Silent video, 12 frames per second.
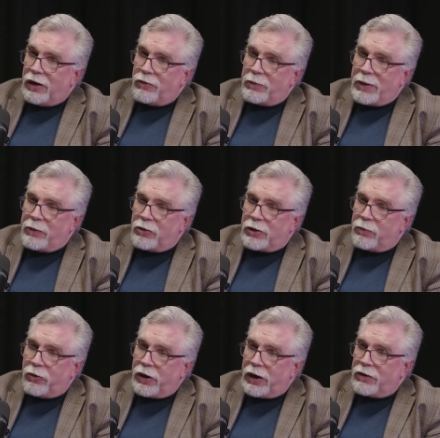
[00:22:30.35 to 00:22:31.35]
We may want to
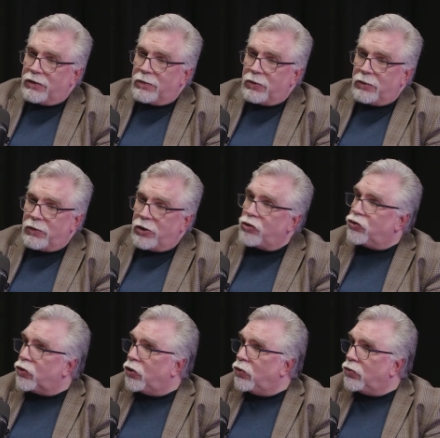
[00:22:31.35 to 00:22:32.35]
bring in someone with a
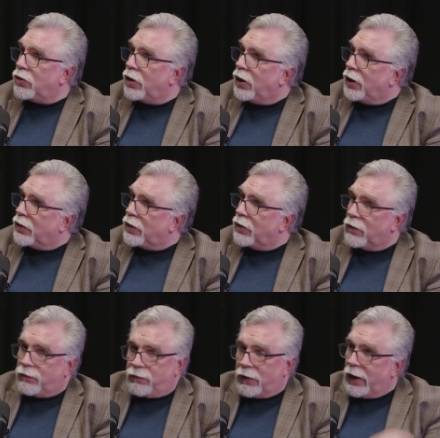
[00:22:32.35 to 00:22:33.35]
drone to
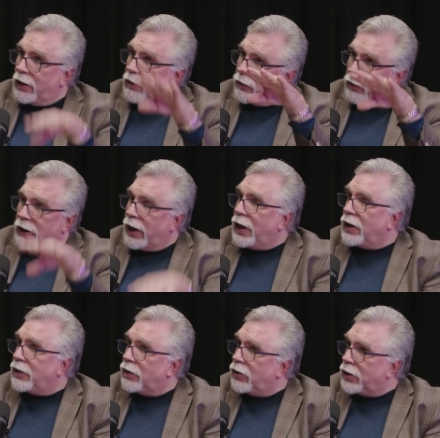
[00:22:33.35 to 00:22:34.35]
fly
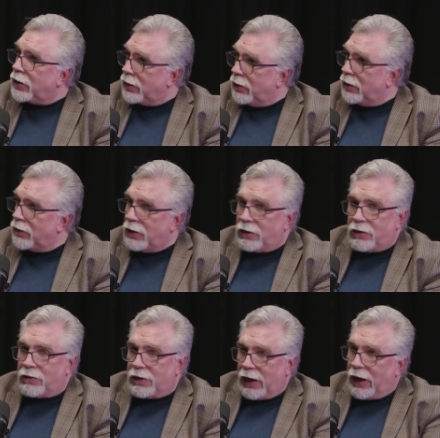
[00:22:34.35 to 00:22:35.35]
overhead to look at
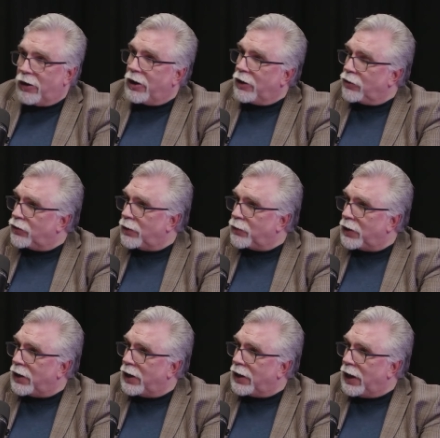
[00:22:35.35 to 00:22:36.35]
the area or something
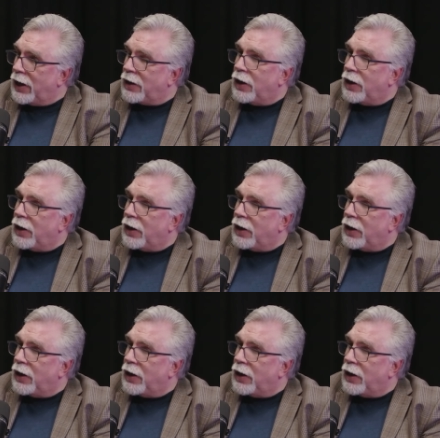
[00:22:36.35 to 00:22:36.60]
like that.